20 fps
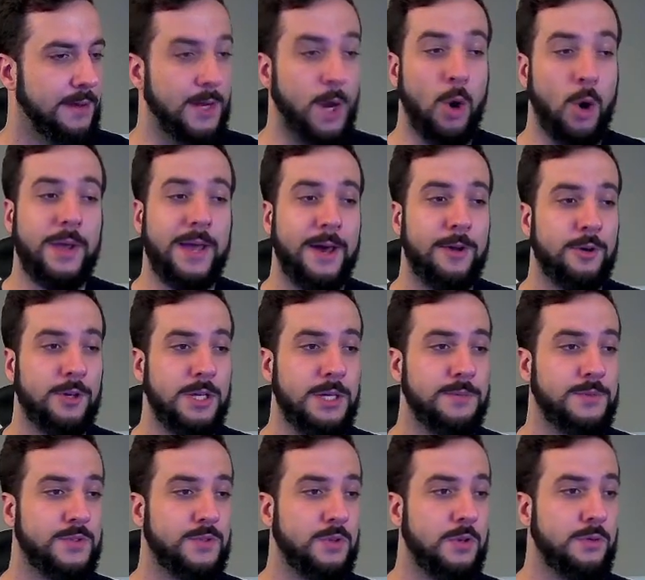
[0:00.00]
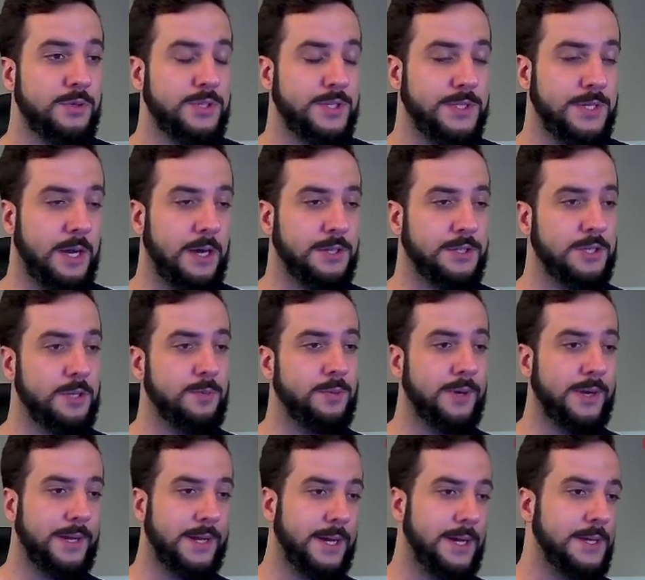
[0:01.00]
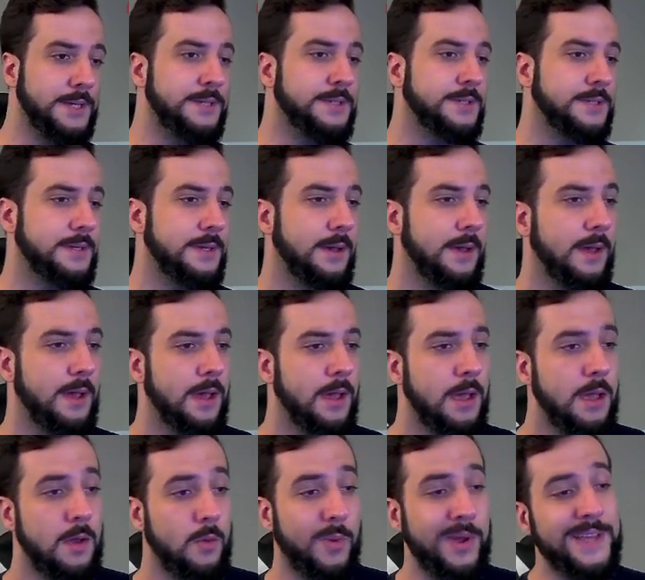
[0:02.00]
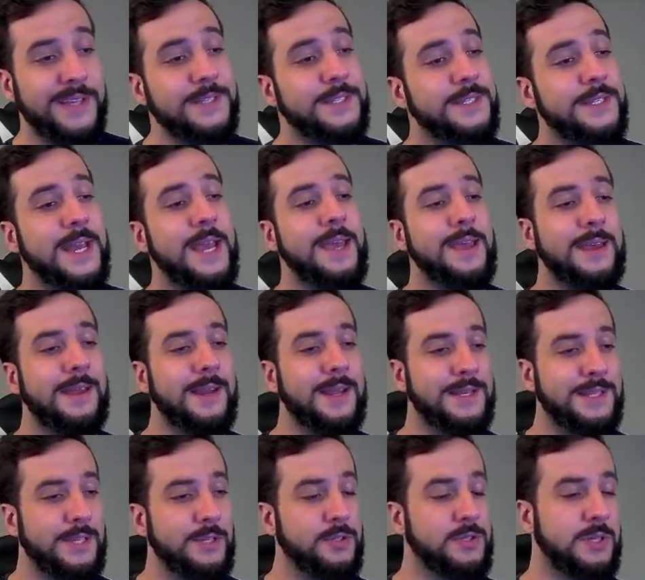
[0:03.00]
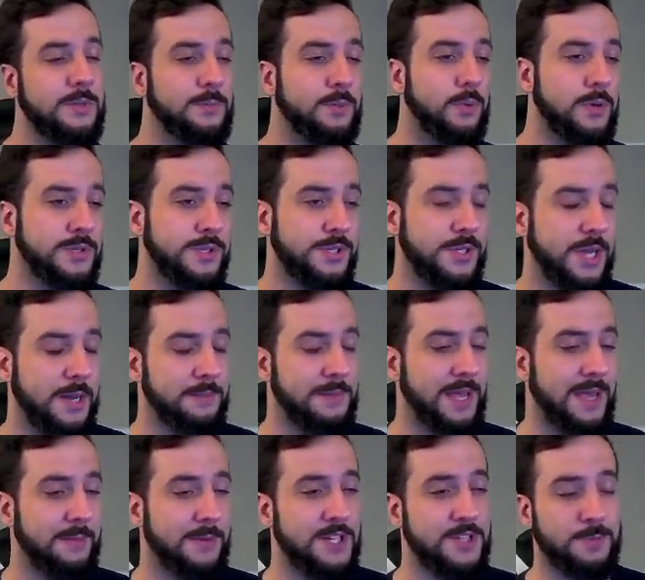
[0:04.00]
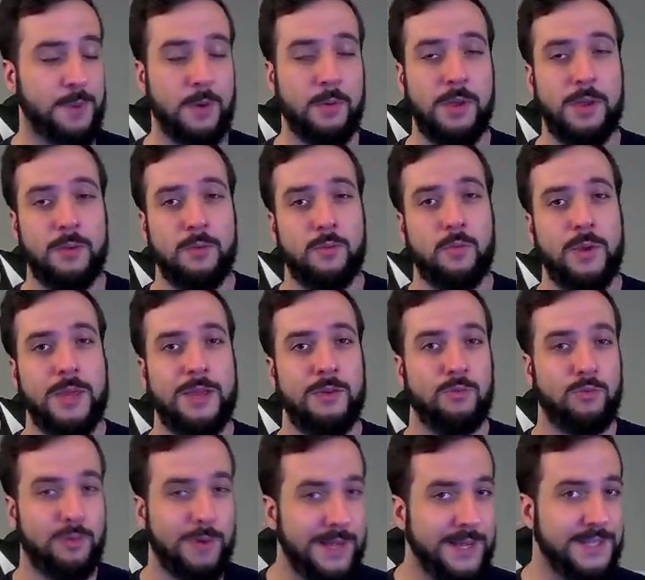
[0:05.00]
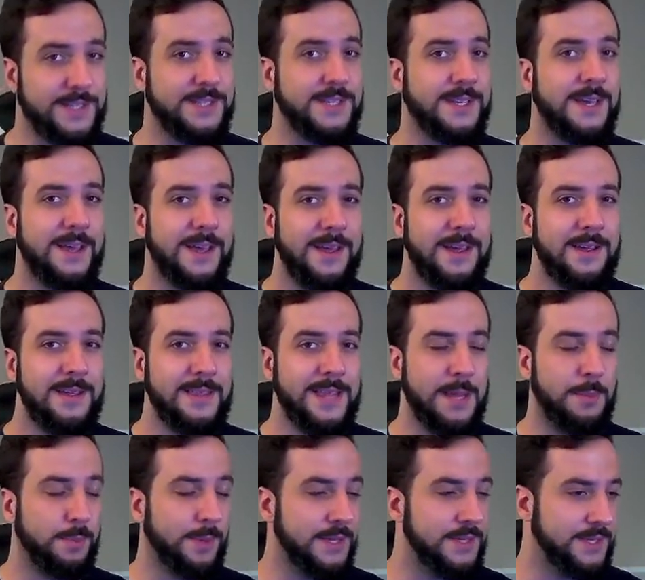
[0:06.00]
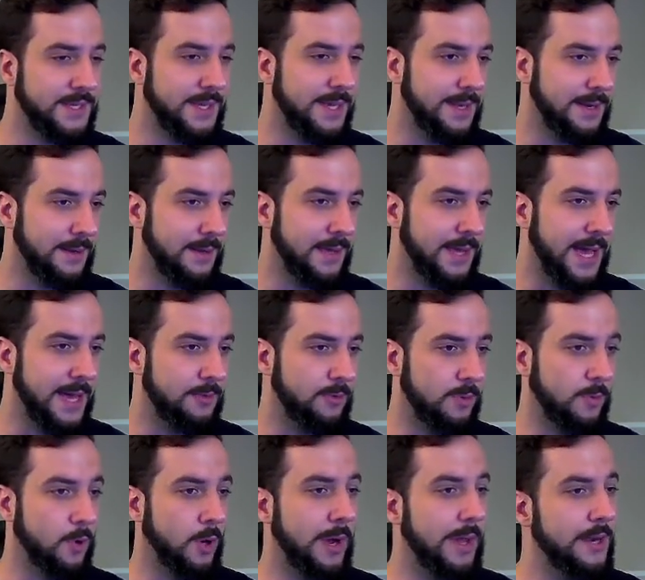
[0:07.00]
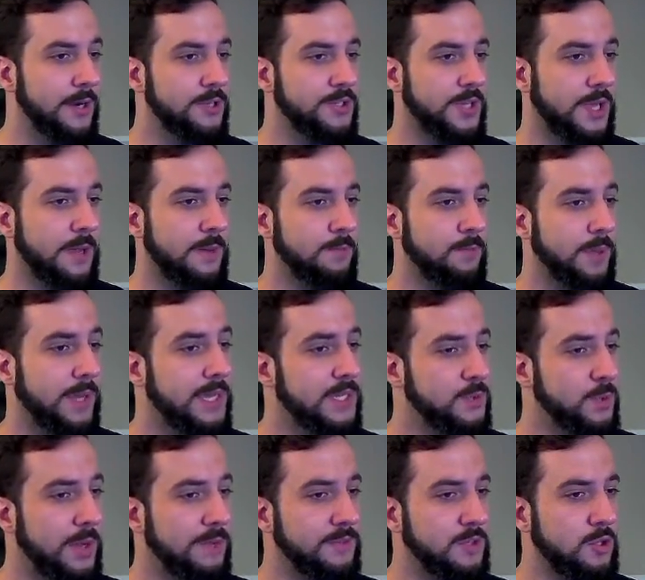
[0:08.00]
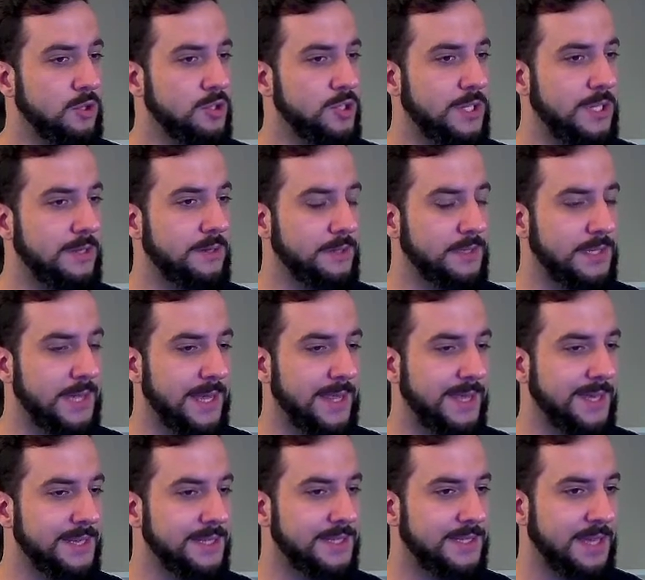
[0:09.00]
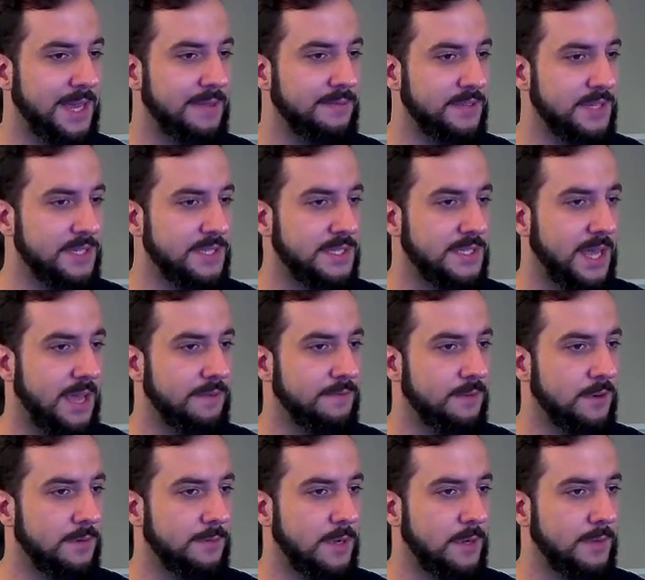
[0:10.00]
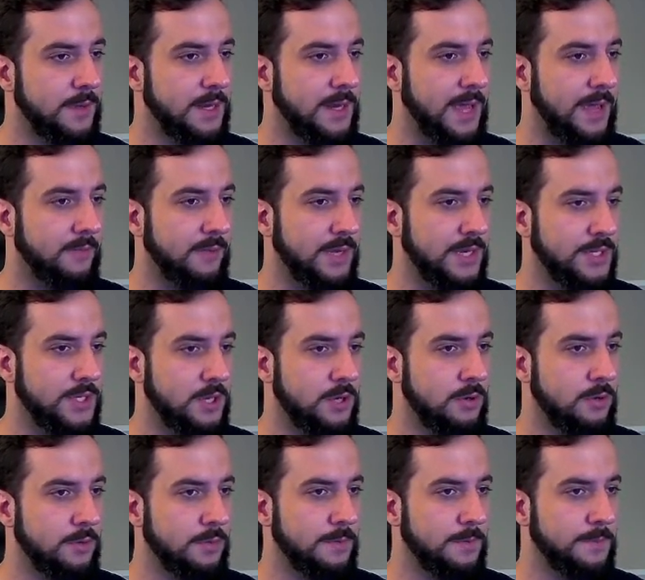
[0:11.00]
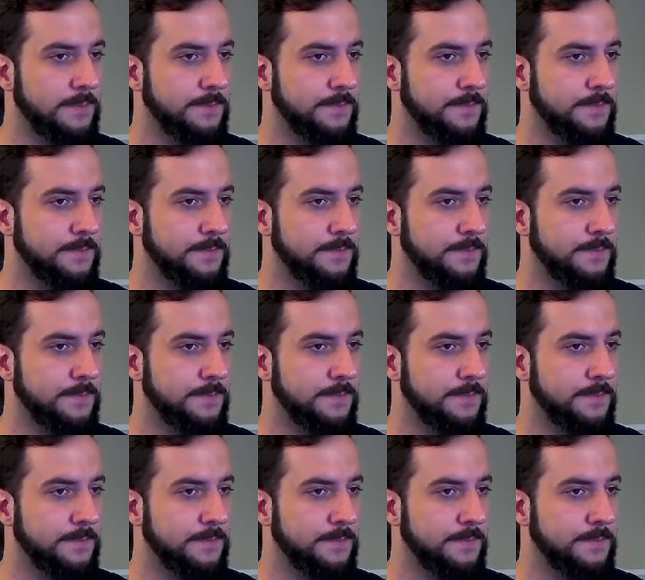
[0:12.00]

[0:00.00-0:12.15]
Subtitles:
No counter comes through, which is also pretty nice. We can stay in and deal some Poison Jab damage, but we risk that Blaziken gathering more energy. Because we have 2 shields, I think it's safe to stay for a moment, and we do.